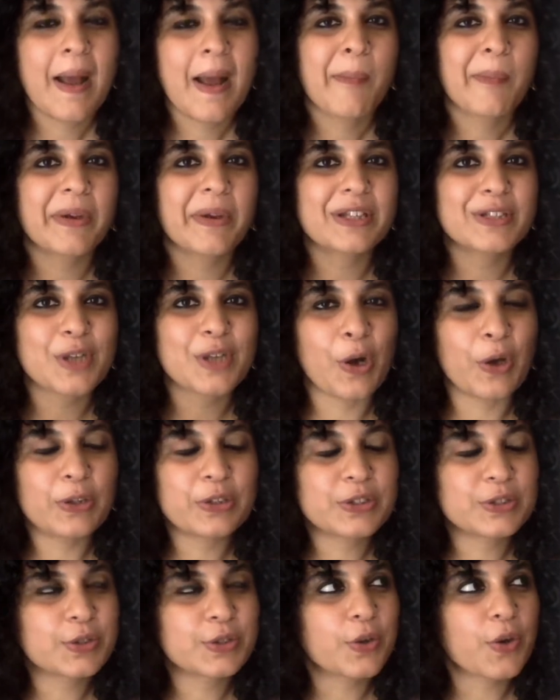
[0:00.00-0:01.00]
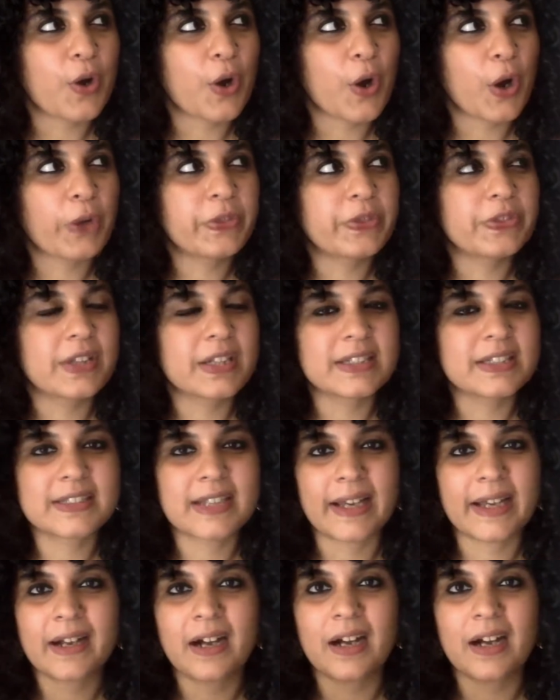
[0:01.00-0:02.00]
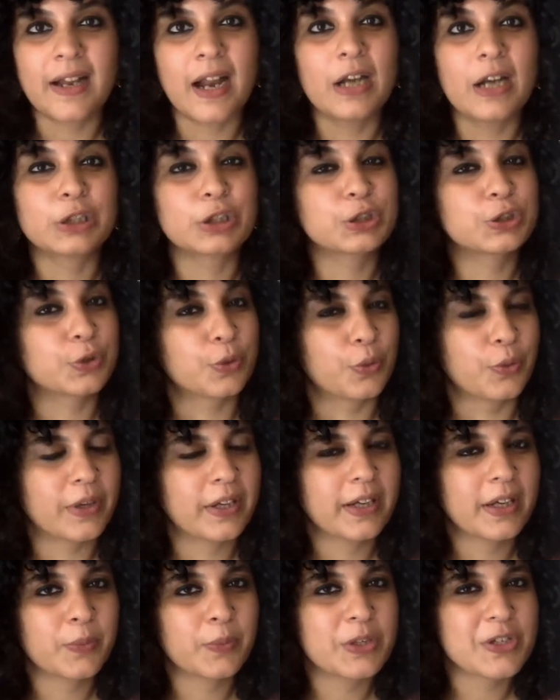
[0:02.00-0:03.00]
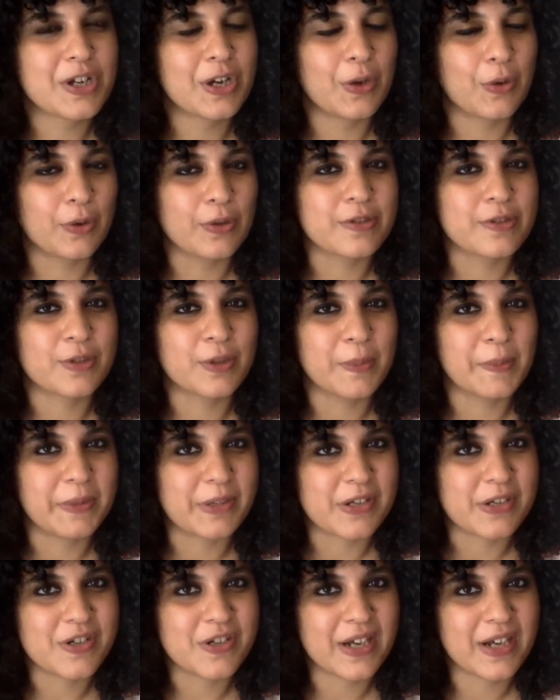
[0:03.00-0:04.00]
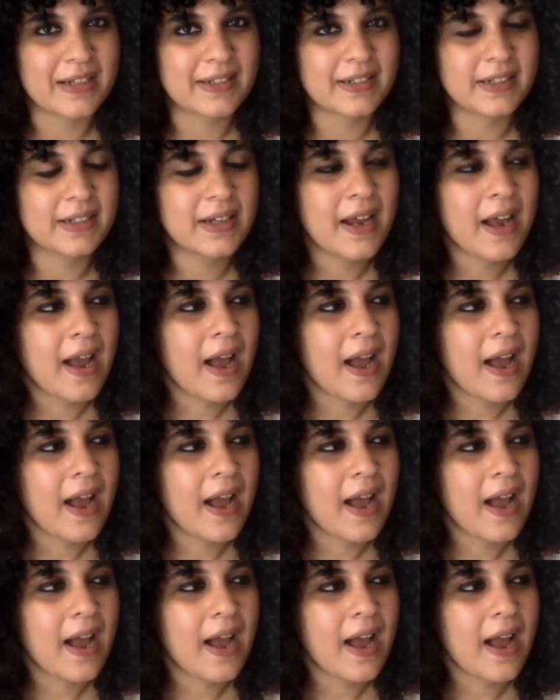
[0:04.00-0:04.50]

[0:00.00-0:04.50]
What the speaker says: But it's also got this like adult tone in it, which I also appreciated.